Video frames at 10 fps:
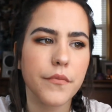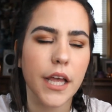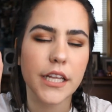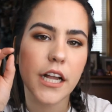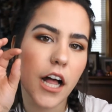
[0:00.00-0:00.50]

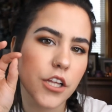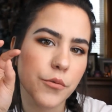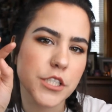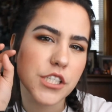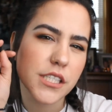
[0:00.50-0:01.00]
and the color
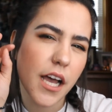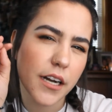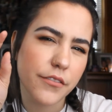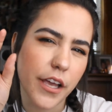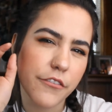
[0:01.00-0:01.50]
was just
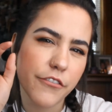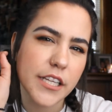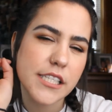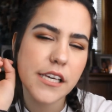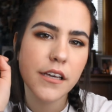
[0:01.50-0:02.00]
kind of like
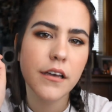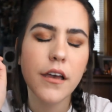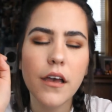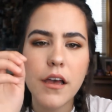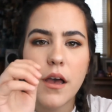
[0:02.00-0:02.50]
fuzzy.
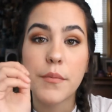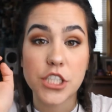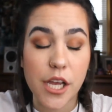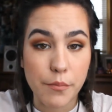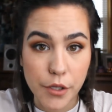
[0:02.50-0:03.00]
But
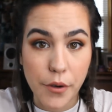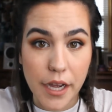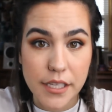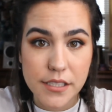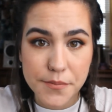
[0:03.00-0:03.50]
she had blue
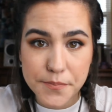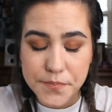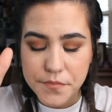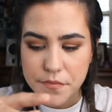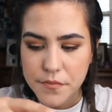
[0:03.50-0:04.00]
eyes
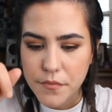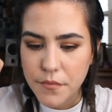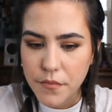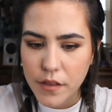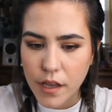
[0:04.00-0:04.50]

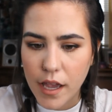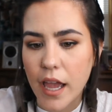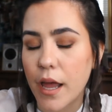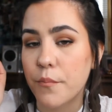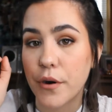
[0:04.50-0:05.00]

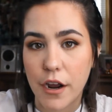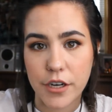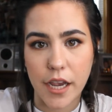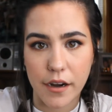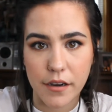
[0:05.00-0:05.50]
and brown
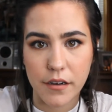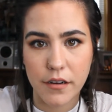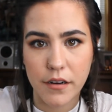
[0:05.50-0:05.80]
hair.